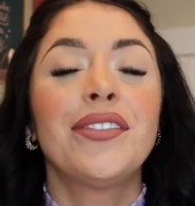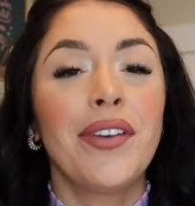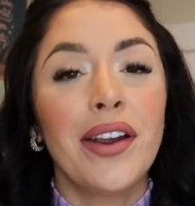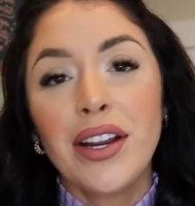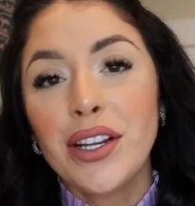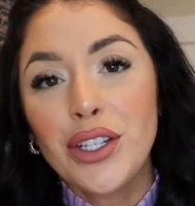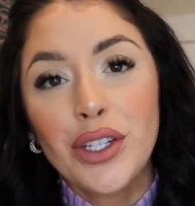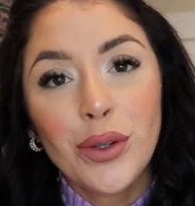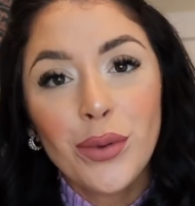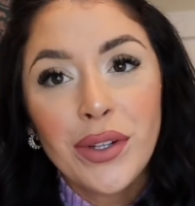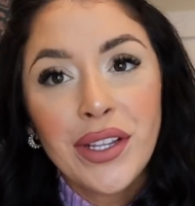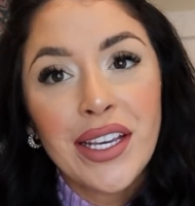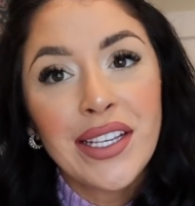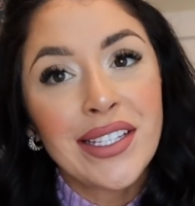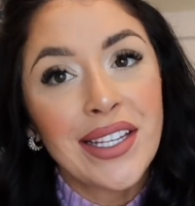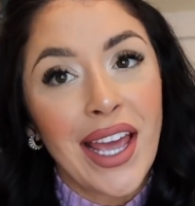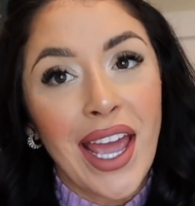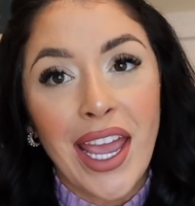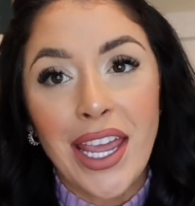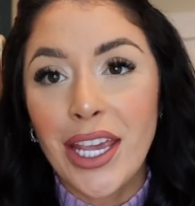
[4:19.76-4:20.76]
very true when they
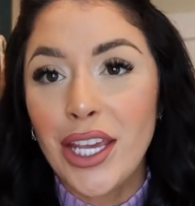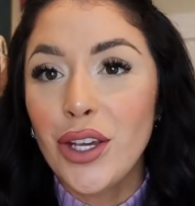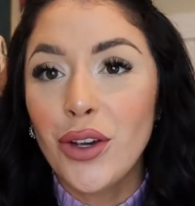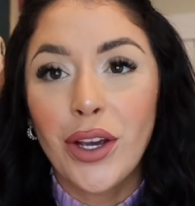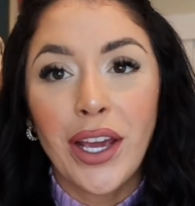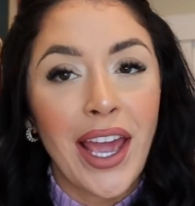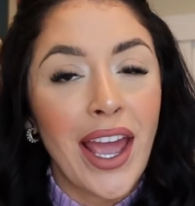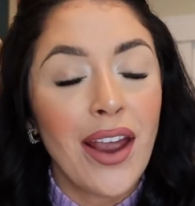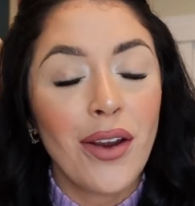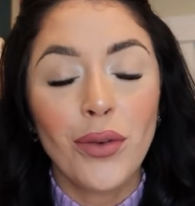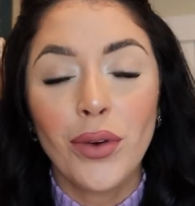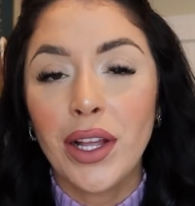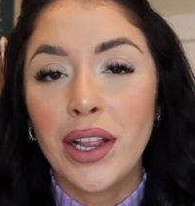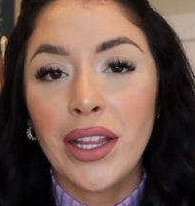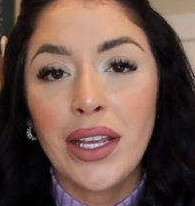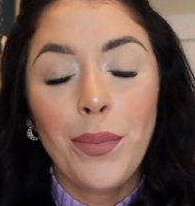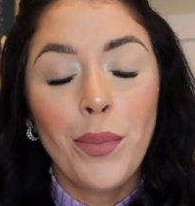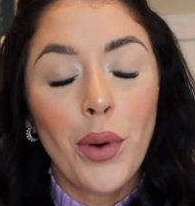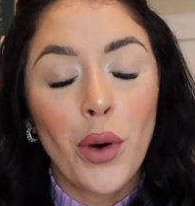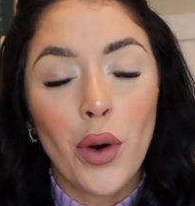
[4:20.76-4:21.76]
say you can't
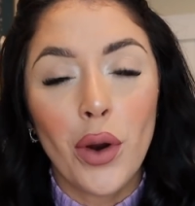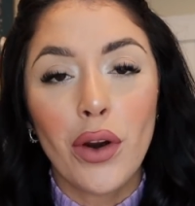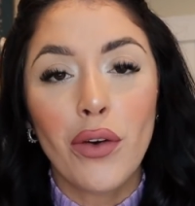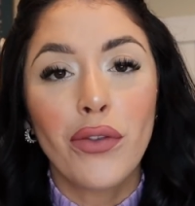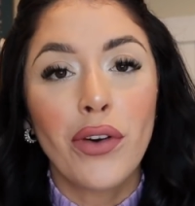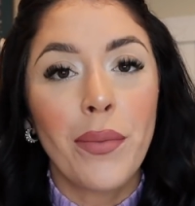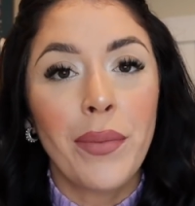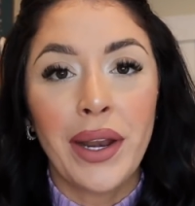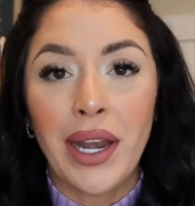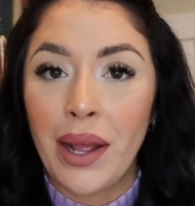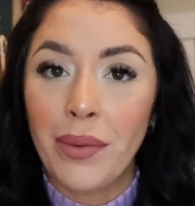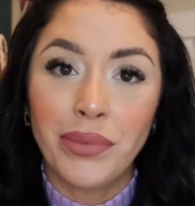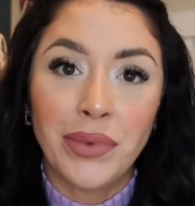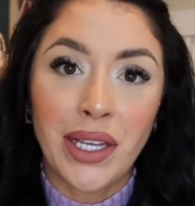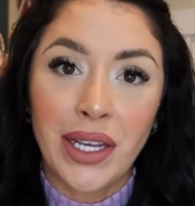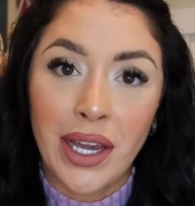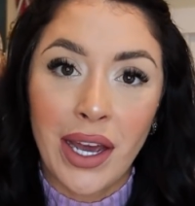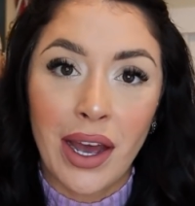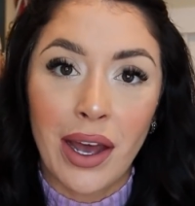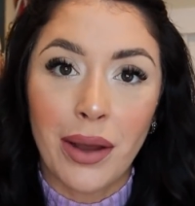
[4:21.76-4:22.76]
really pour from an
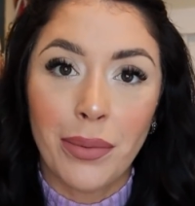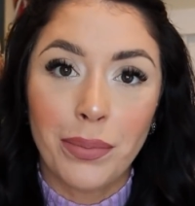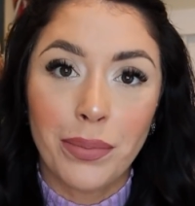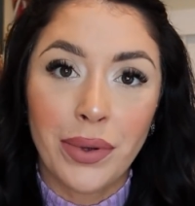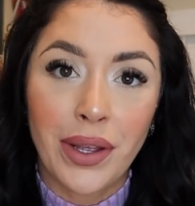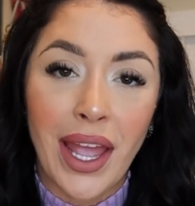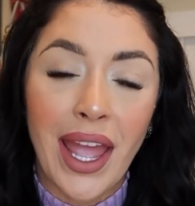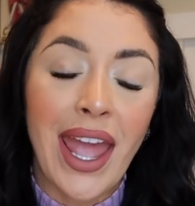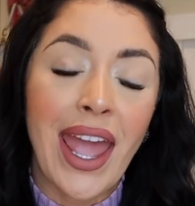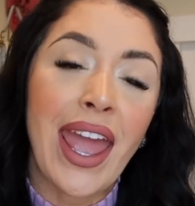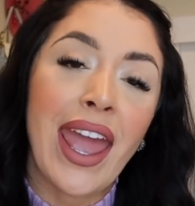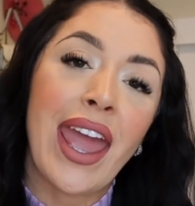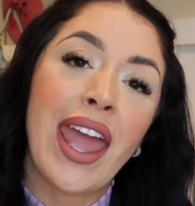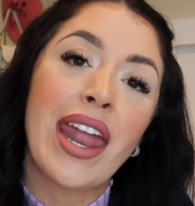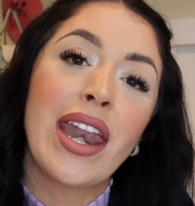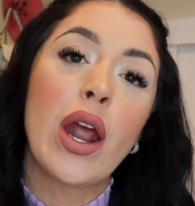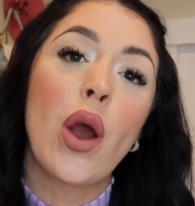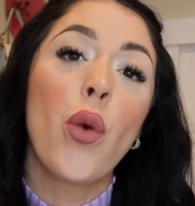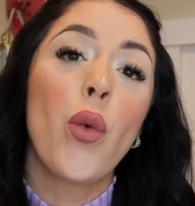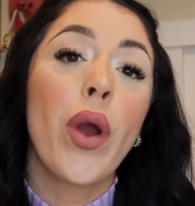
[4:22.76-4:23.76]
empty cup.
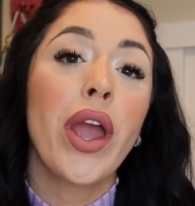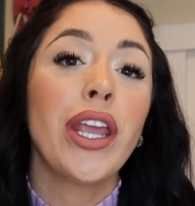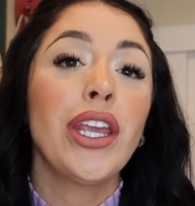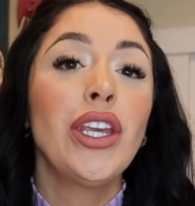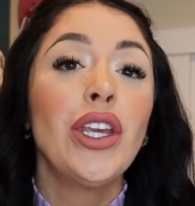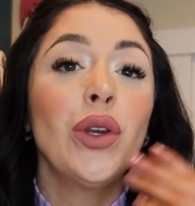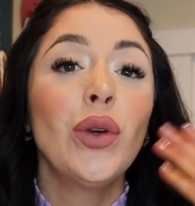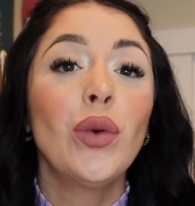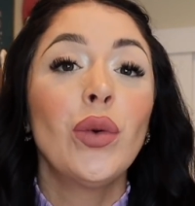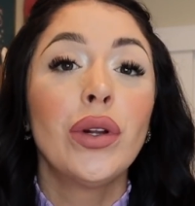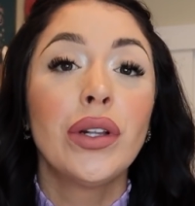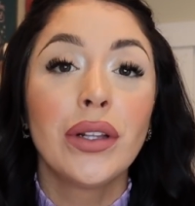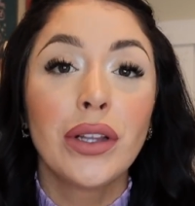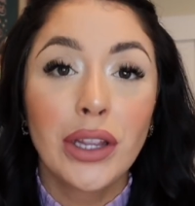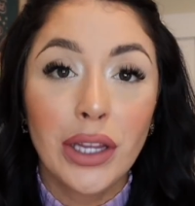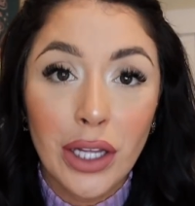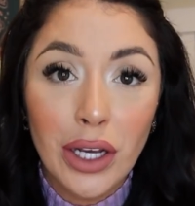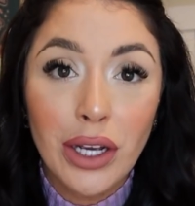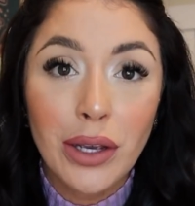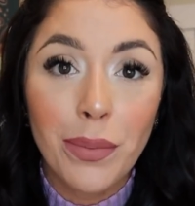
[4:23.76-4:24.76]
And when you
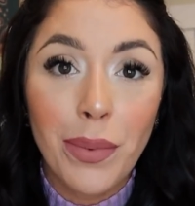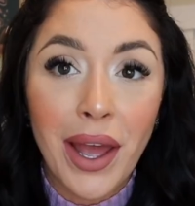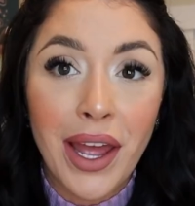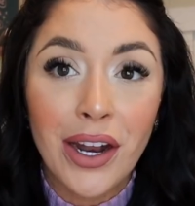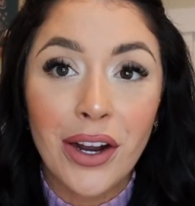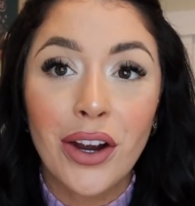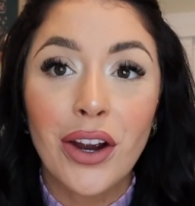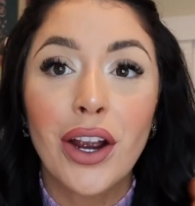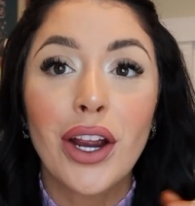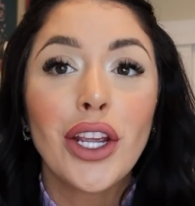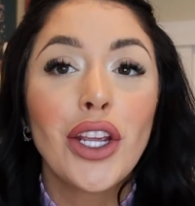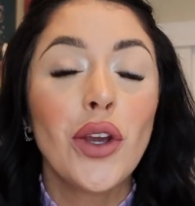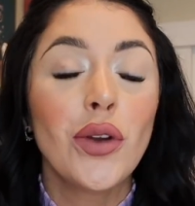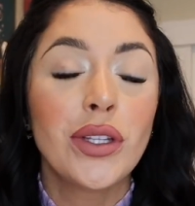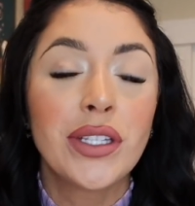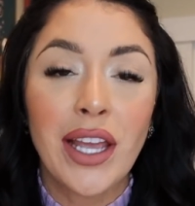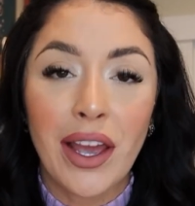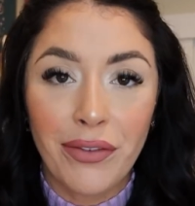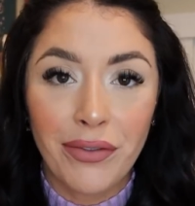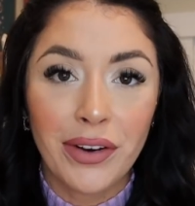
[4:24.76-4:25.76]
look better, you
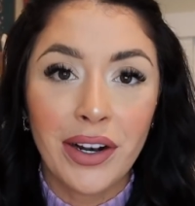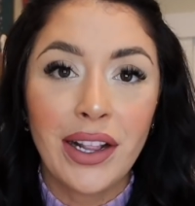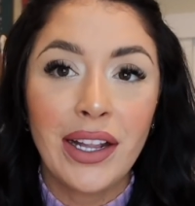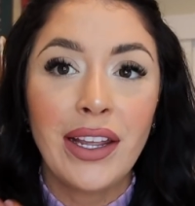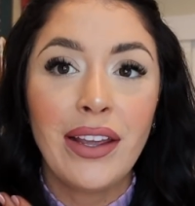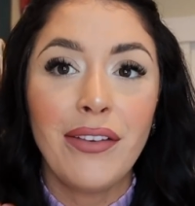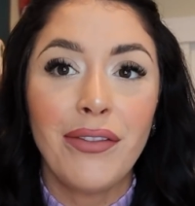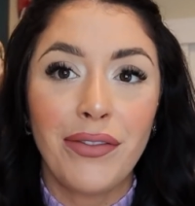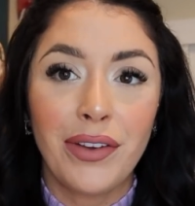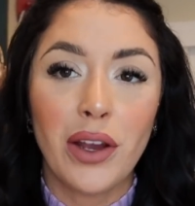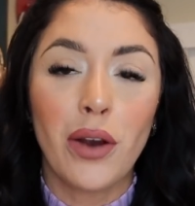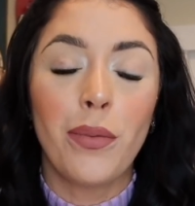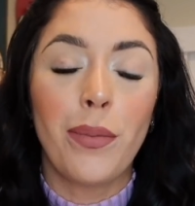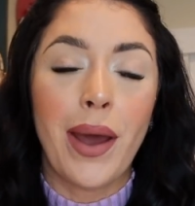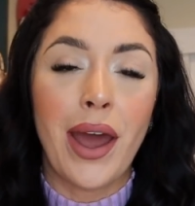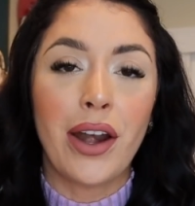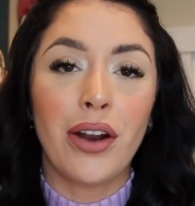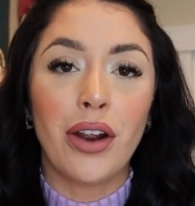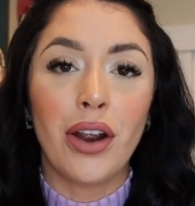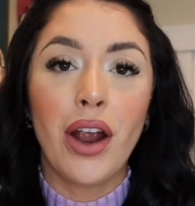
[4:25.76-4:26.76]
definitely feel
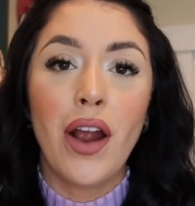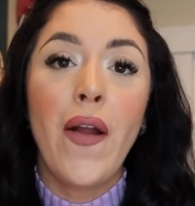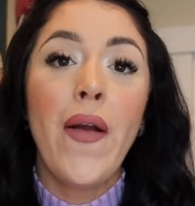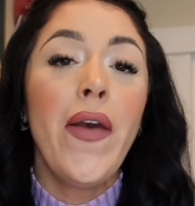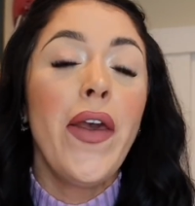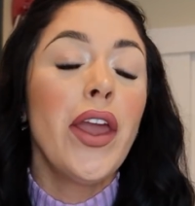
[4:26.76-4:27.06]
better.